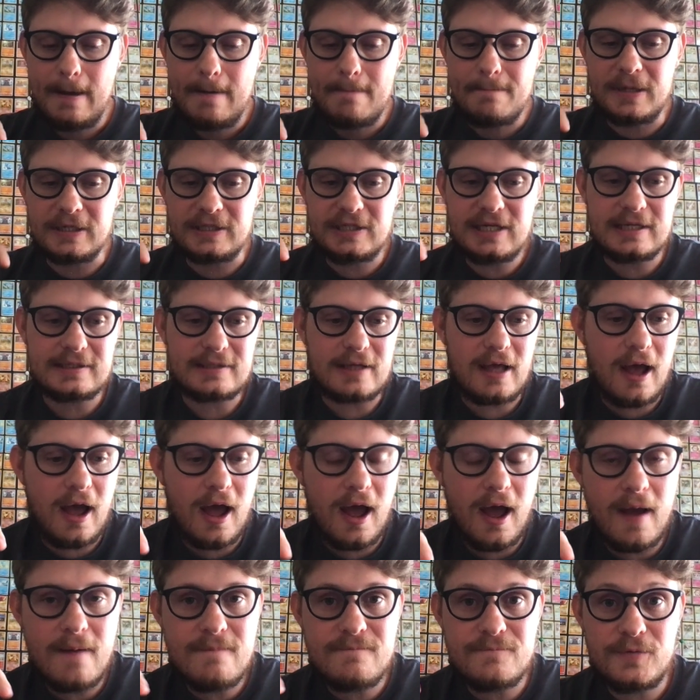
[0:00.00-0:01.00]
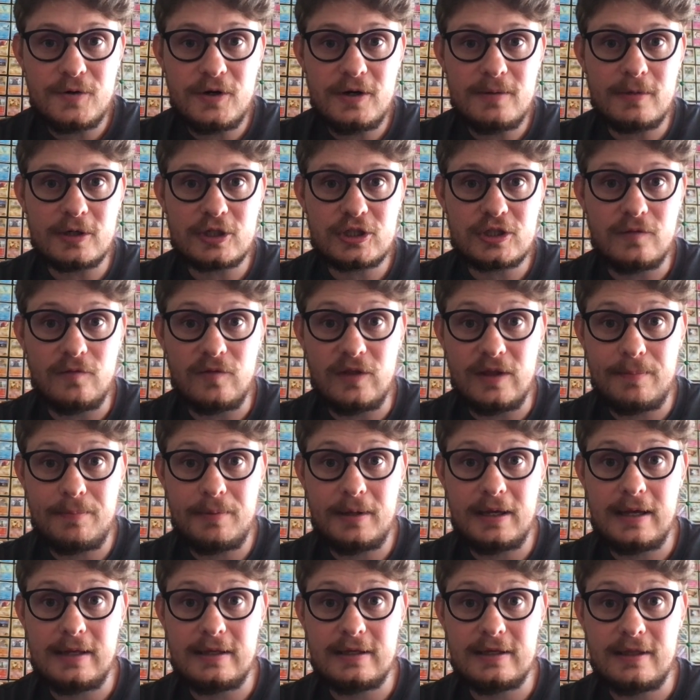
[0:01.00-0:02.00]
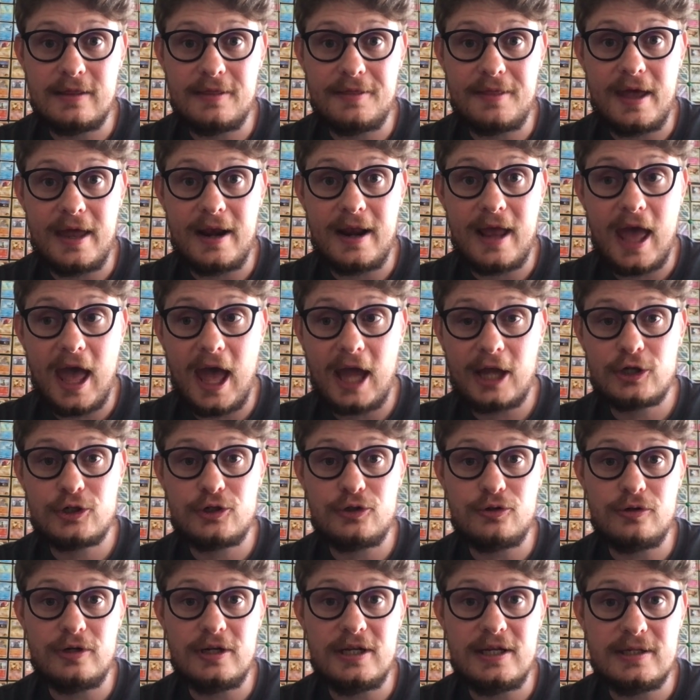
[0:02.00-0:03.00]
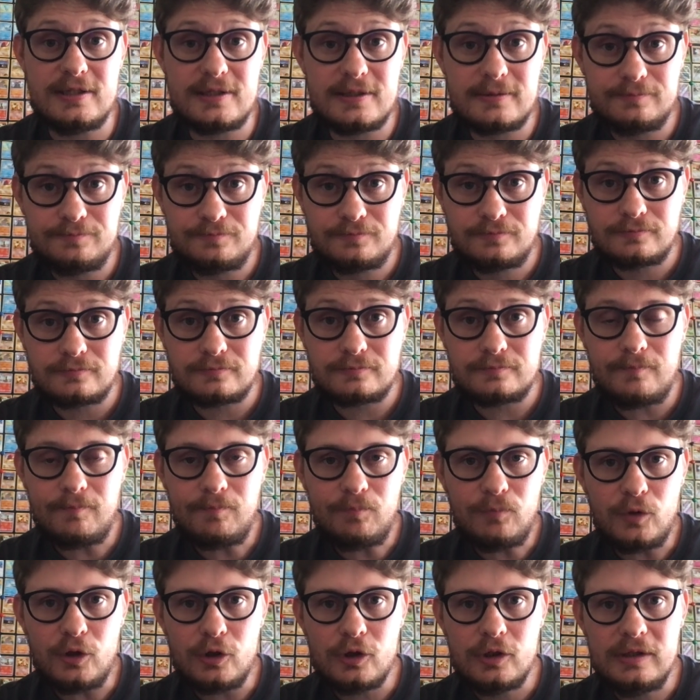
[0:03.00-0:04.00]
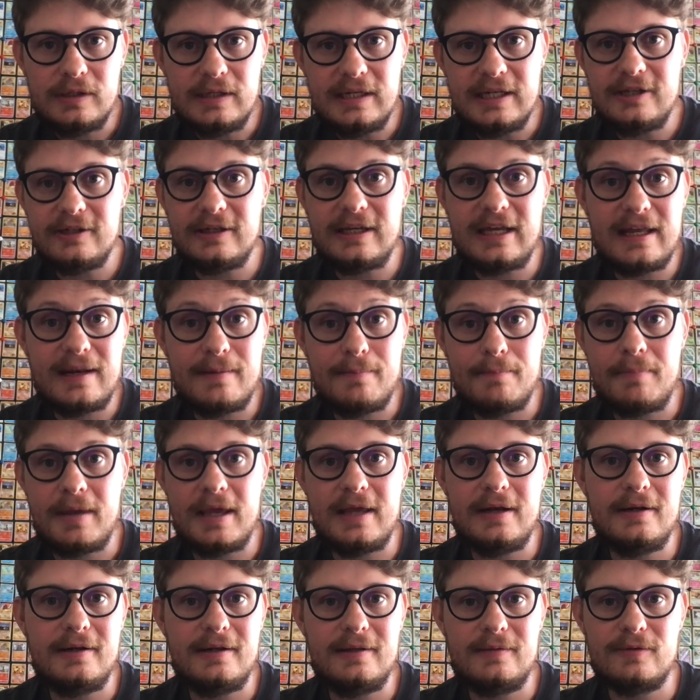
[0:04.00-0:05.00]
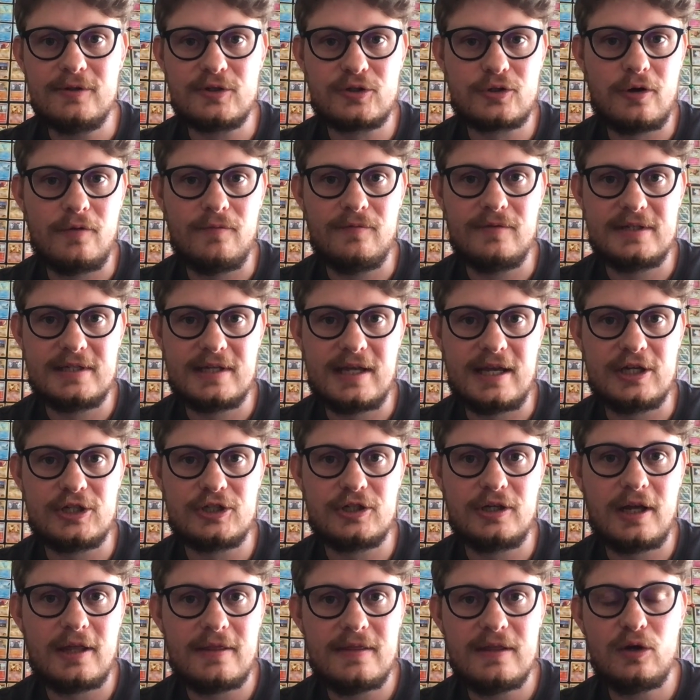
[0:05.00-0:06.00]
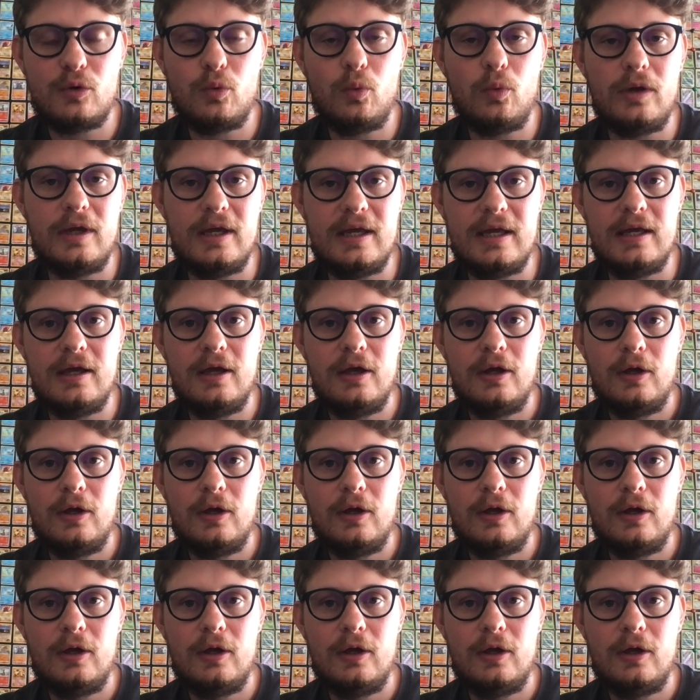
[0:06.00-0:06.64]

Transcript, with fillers: But yes, I'm very much of the opinion that actuaries need to get embedded in this conversation. I think we